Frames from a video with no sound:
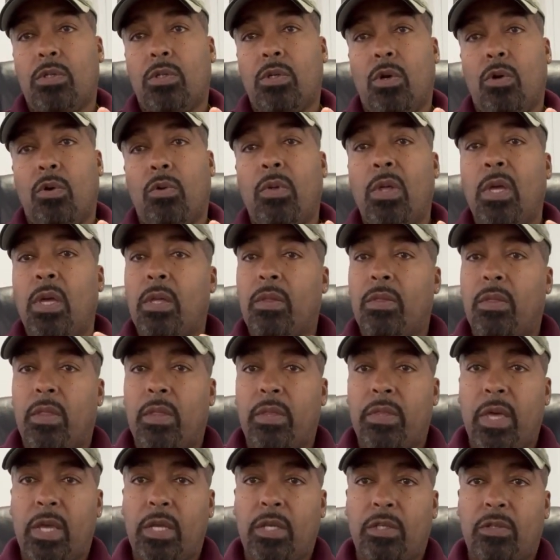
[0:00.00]
So
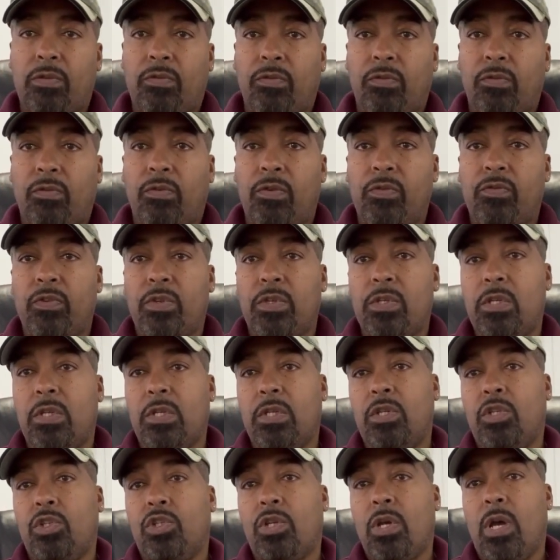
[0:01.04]
thanks for
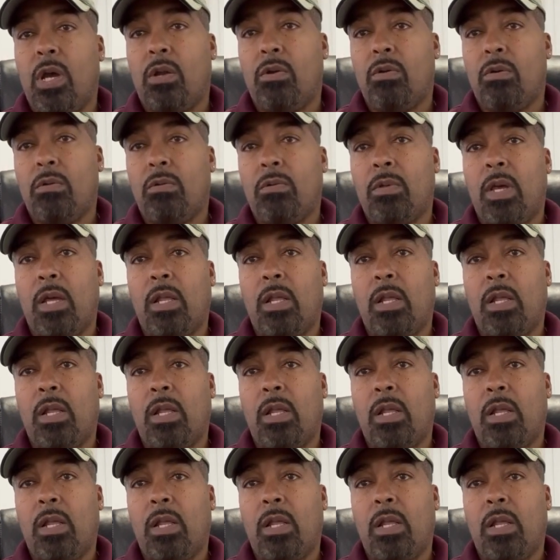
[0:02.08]
visiting the channel.